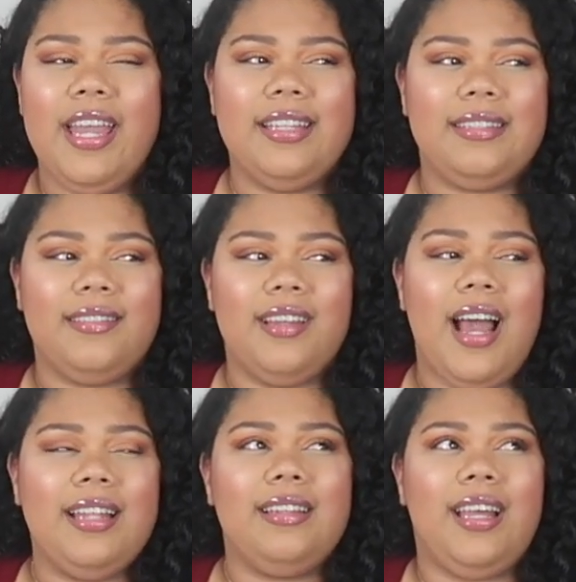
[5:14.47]
It's
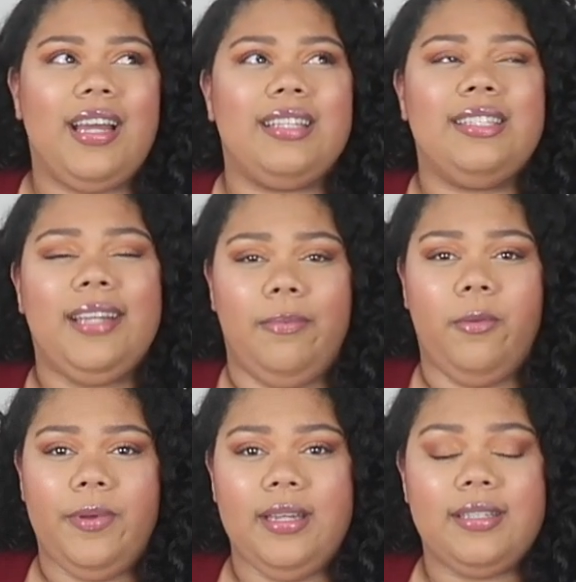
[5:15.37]
not like a
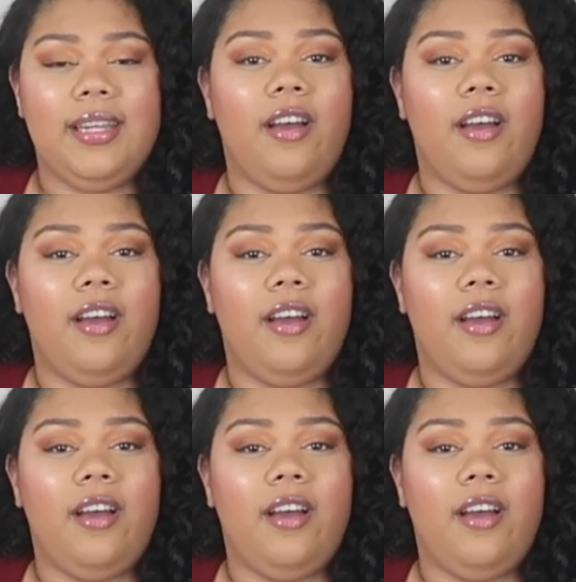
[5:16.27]
staple piece.